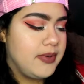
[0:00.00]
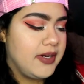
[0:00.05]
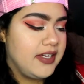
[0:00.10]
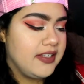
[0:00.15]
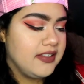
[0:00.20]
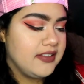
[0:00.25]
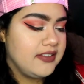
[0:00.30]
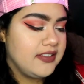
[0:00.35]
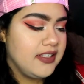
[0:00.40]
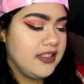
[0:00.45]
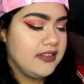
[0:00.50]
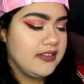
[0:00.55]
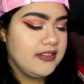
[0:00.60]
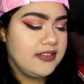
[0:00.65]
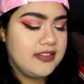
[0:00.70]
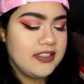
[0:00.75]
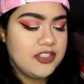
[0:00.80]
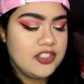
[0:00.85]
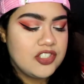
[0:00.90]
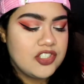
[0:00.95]
But
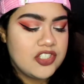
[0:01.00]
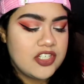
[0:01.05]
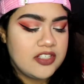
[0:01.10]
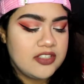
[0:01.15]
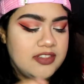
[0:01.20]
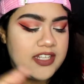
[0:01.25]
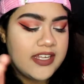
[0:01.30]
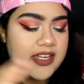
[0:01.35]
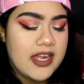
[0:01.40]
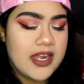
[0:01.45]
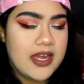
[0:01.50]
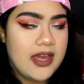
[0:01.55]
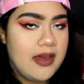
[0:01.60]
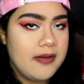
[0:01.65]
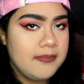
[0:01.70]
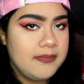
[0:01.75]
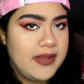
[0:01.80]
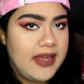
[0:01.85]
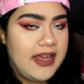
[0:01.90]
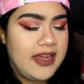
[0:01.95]
since it's just like a
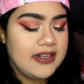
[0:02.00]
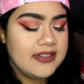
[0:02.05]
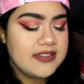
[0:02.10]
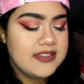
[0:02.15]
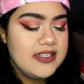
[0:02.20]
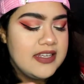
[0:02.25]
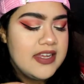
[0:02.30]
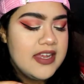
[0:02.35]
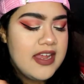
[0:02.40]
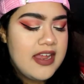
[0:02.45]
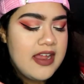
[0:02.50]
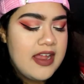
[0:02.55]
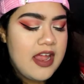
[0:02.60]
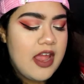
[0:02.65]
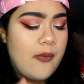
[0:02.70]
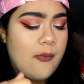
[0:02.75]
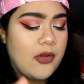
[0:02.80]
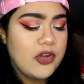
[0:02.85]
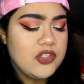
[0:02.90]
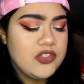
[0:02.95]
compact,
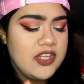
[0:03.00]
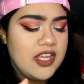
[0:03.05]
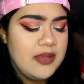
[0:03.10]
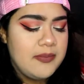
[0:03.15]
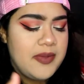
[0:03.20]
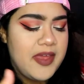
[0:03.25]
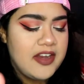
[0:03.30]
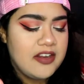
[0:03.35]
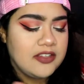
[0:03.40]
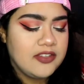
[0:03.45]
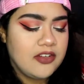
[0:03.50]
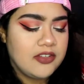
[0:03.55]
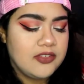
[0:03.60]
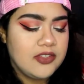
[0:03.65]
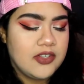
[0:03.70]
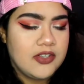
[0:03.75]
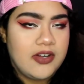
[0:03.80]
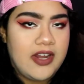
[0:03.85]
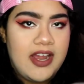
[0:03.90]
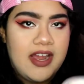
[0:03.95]
and once you hit pan it starts
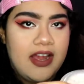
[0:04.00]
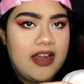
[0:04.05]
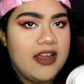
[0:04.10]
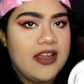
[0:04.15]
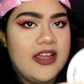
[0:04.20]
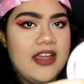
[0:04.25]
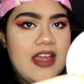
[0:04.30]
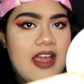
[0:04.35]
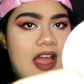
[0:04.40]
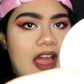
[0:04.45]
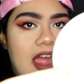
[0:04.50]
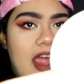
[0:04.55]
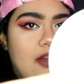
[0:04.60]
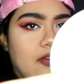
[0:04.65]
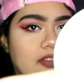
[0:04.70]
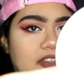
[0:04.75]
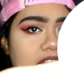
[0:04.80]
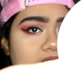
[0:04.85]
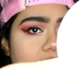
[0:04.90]
to crack, I don't